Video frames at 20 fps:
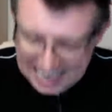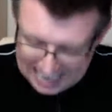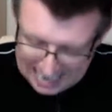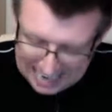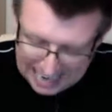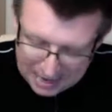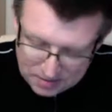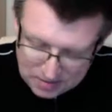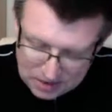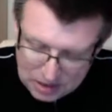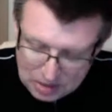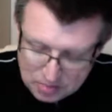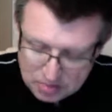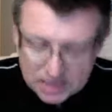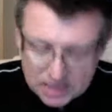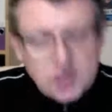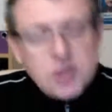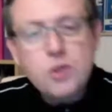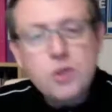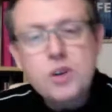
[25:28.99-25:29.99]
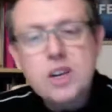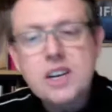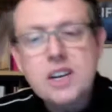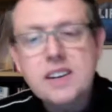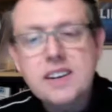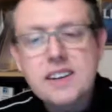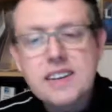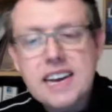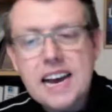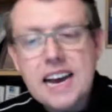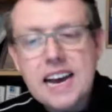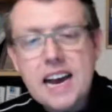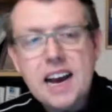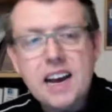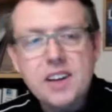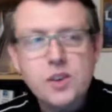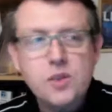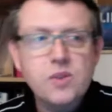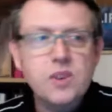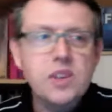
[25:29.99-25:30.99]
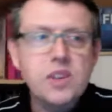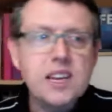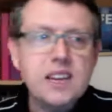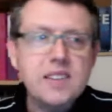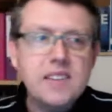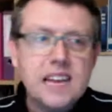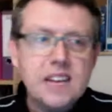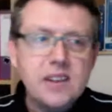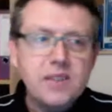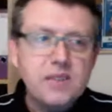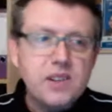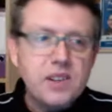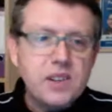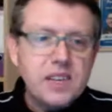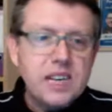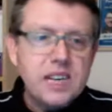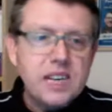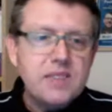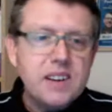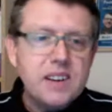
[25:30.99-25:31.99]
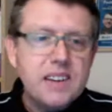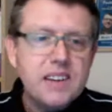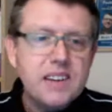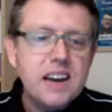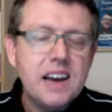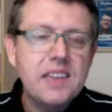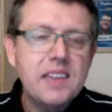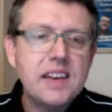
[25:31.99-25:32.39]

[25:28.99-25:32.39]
But it's all good. I just want to say thanks for this evening.